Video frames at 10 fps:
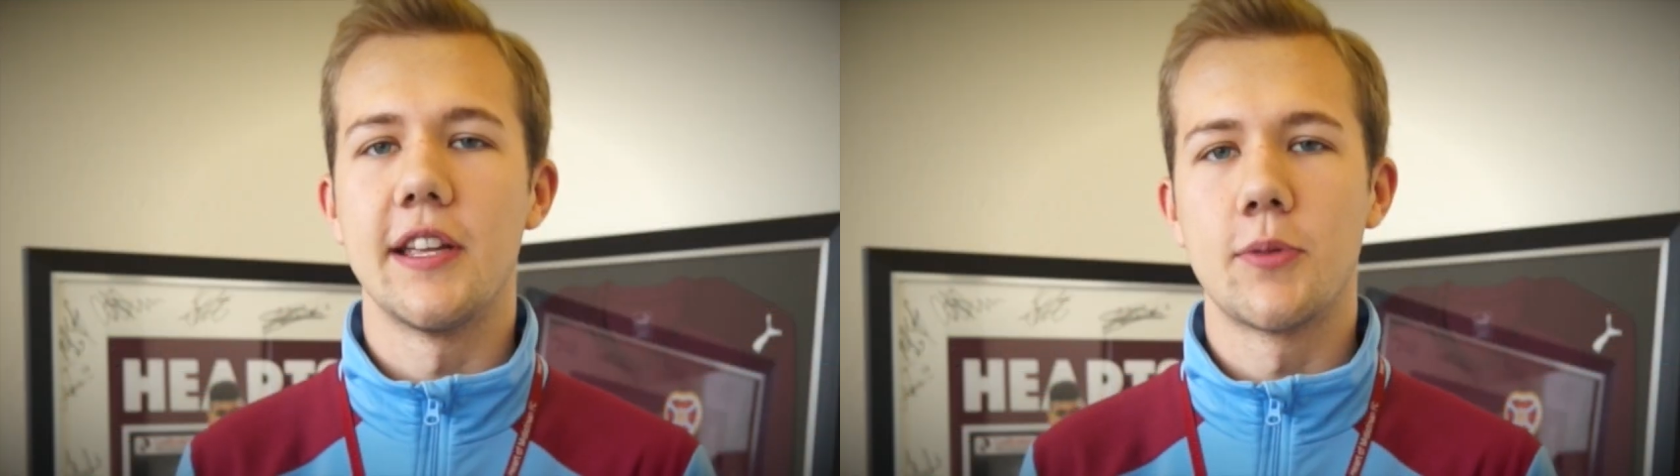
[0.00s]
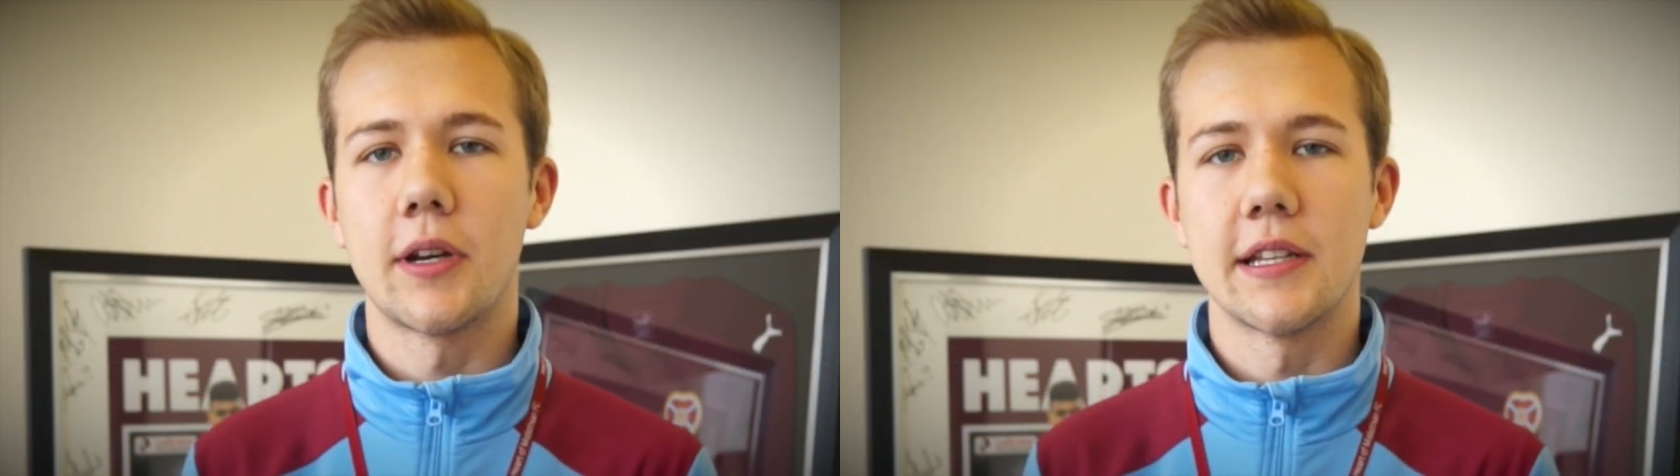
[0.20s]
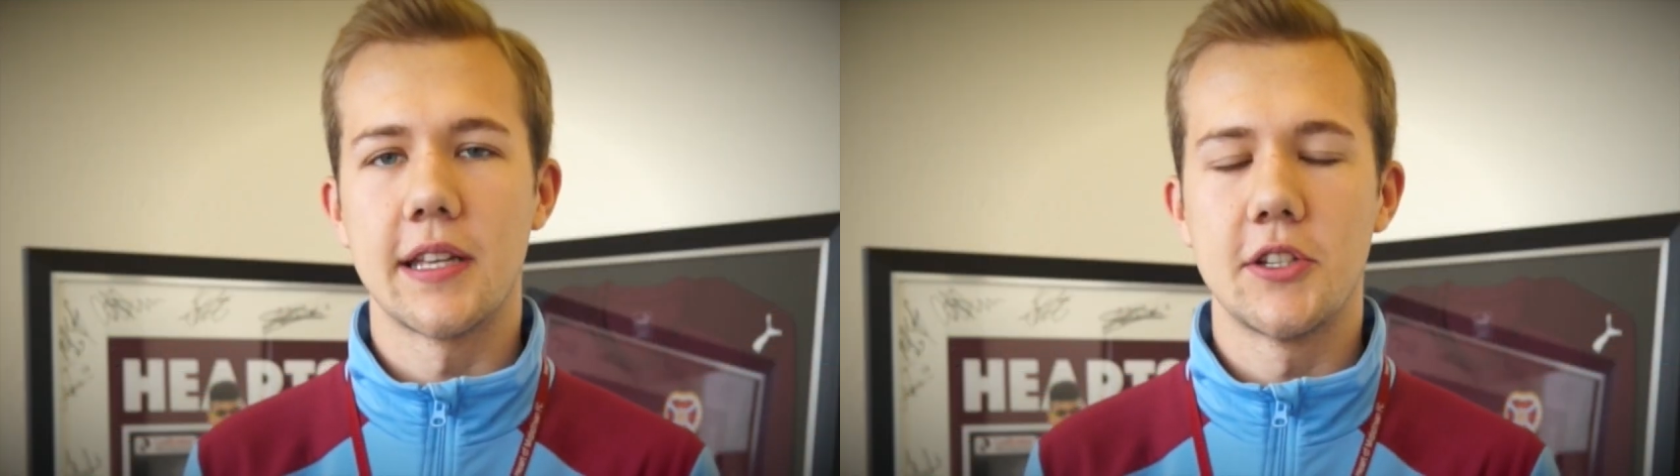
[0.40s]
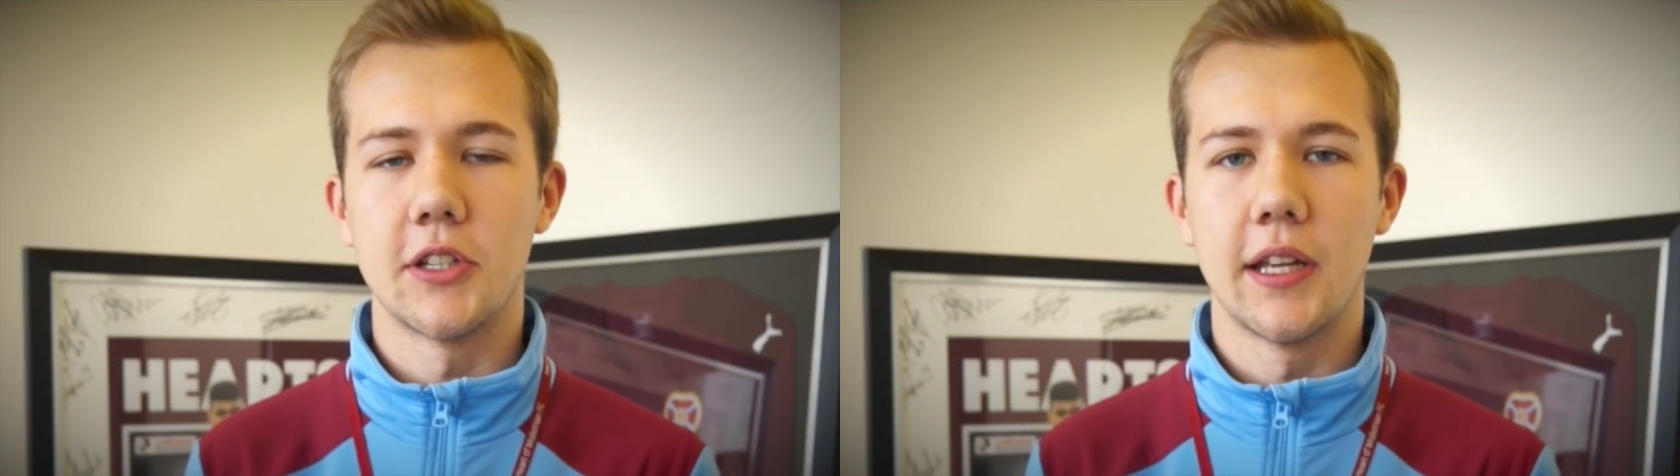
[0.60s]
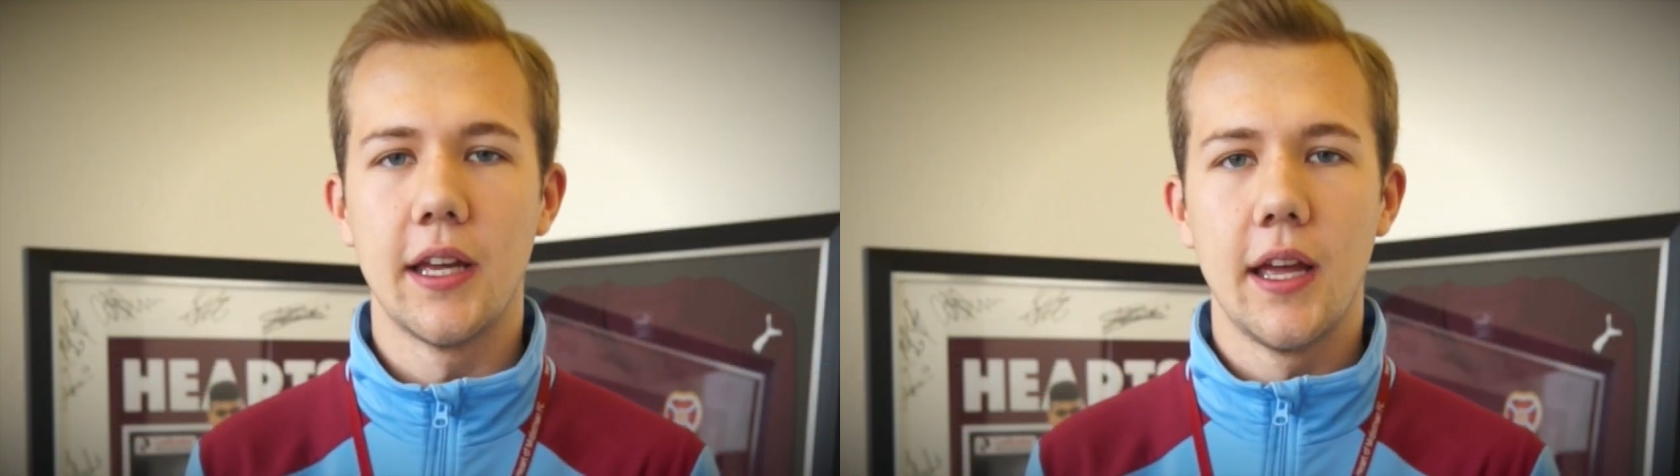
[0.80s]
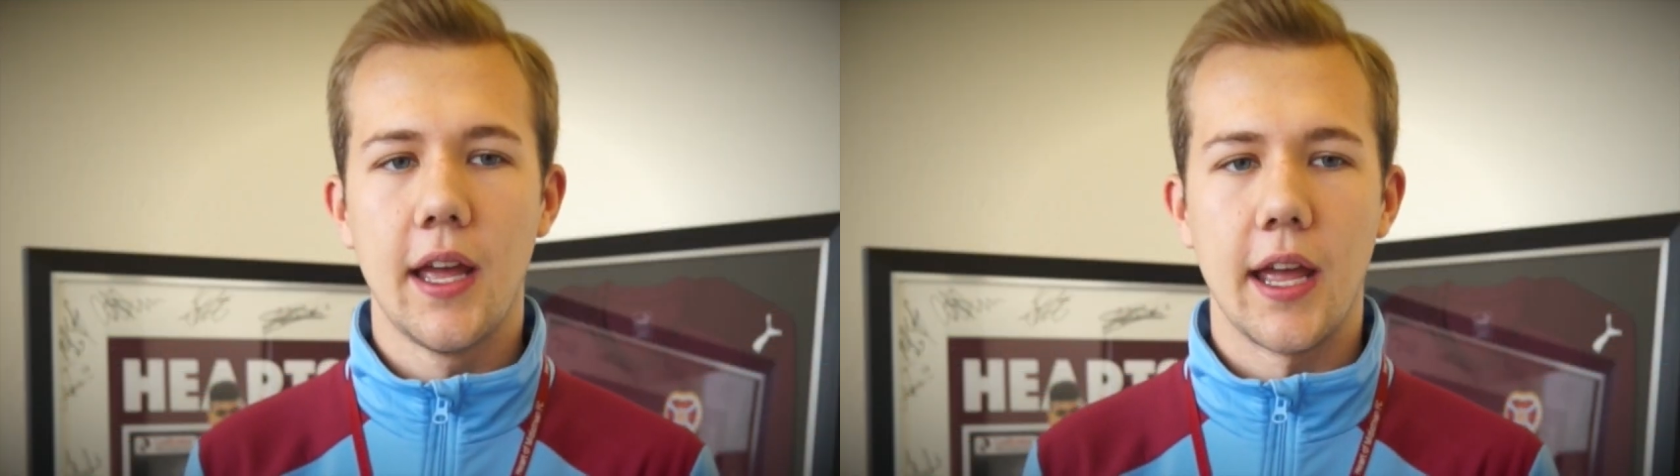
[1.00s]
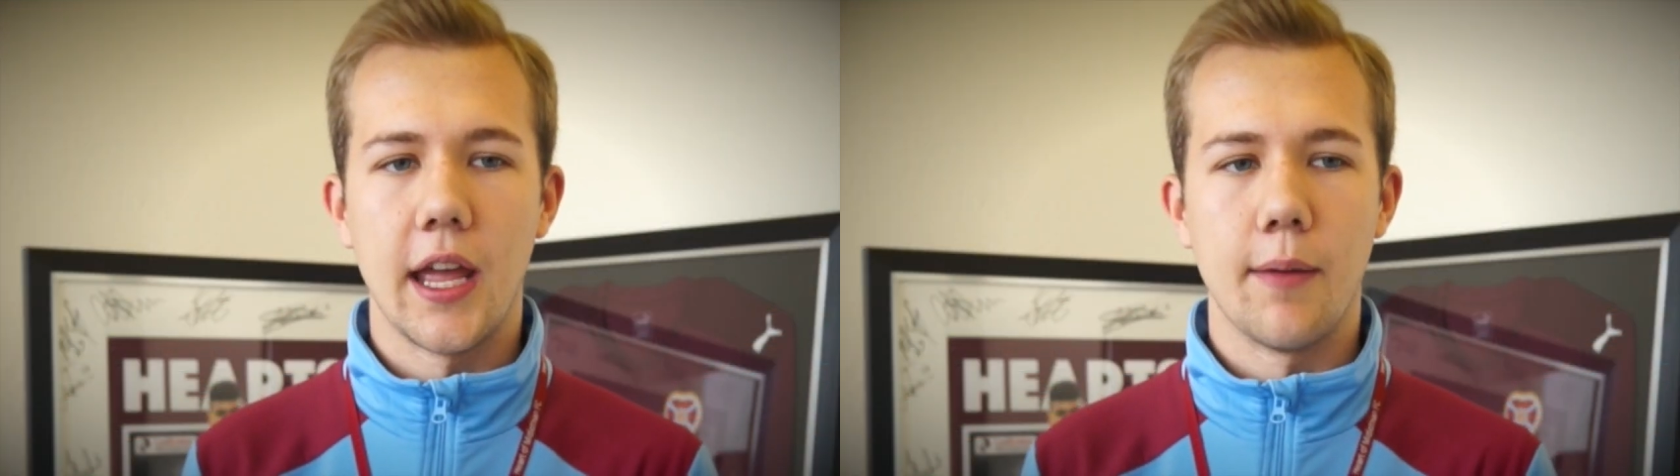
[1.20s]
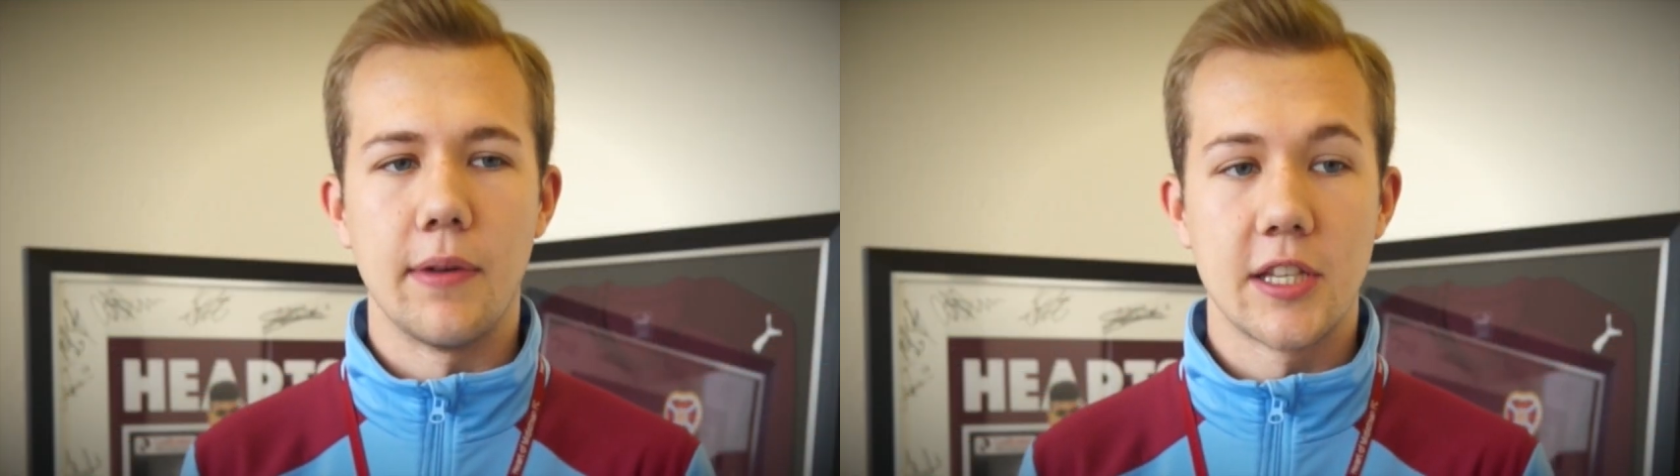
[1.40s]
day's work, essentially.
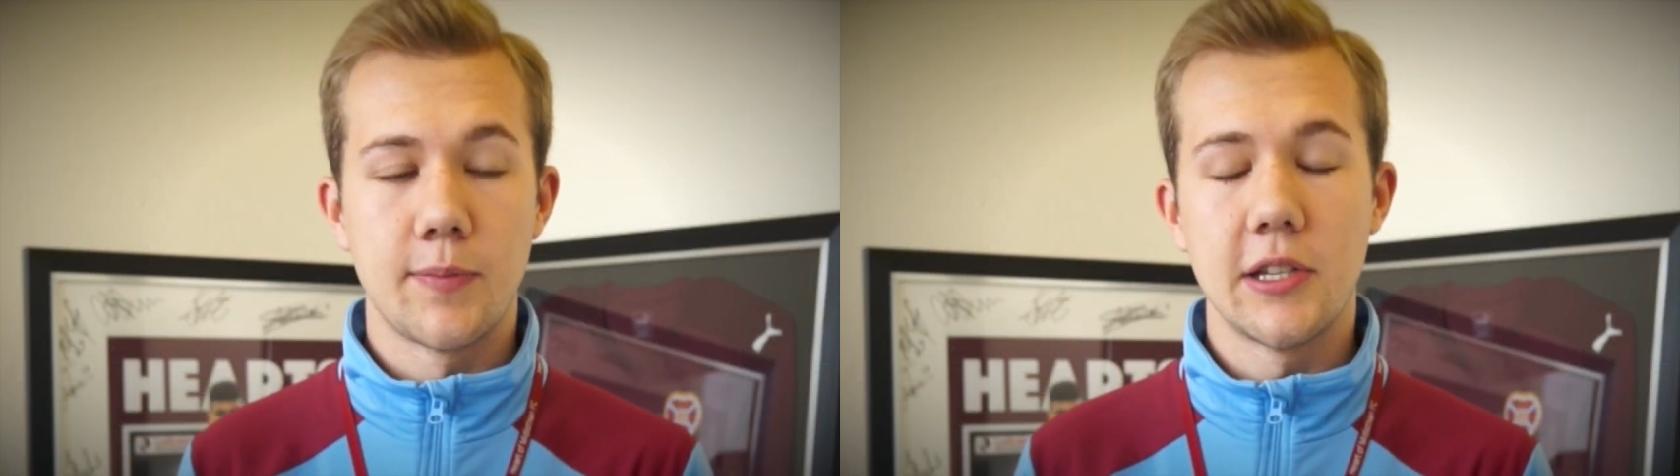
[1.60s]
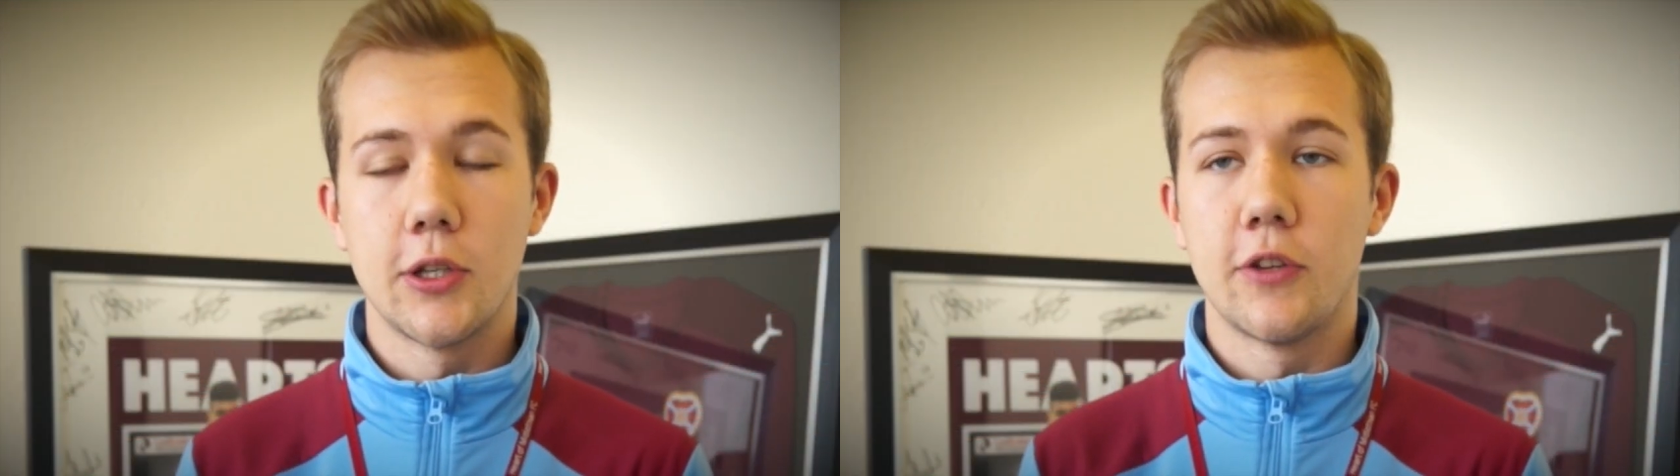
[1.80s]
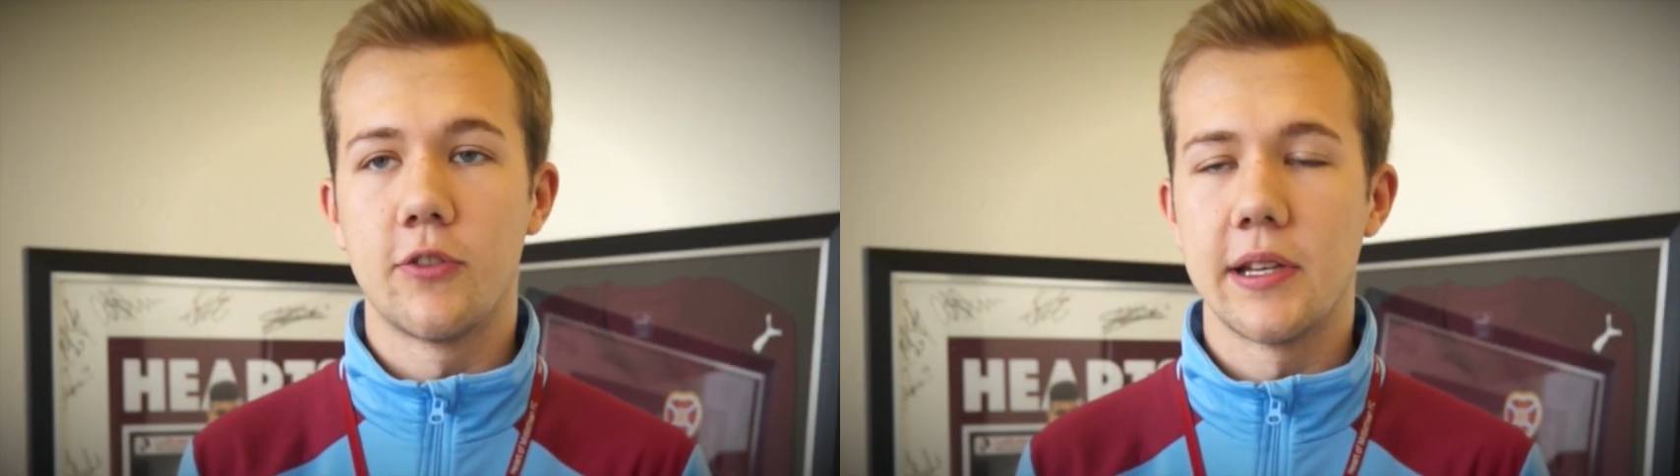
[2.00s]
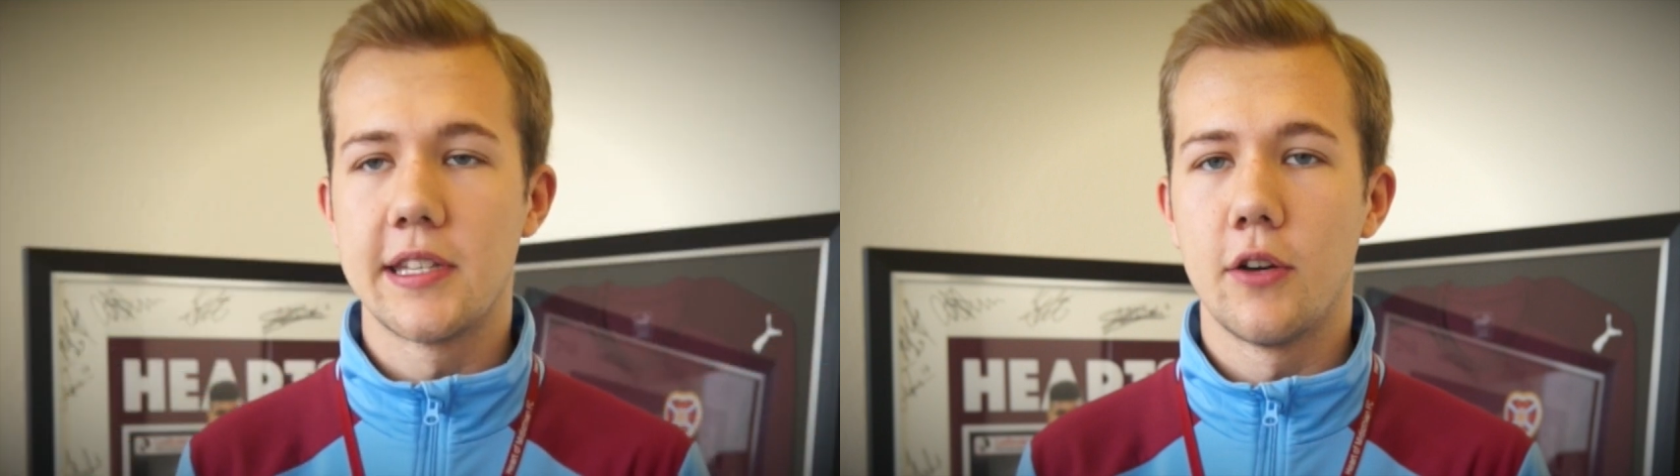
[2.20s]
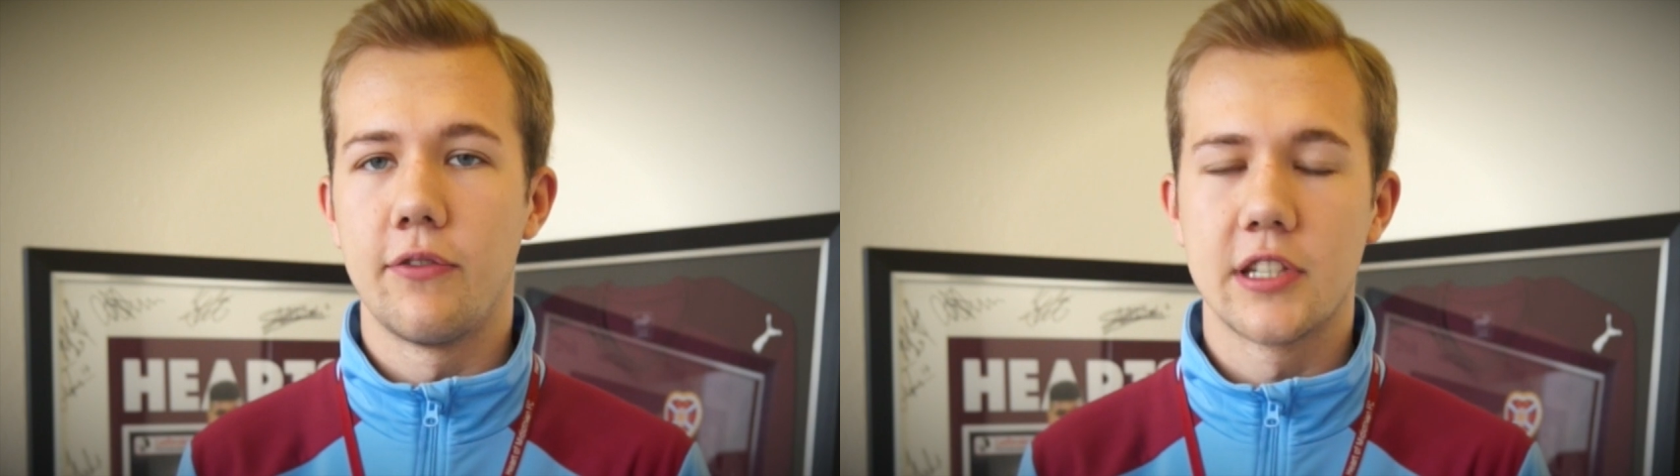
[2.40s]
It's especially good for myself,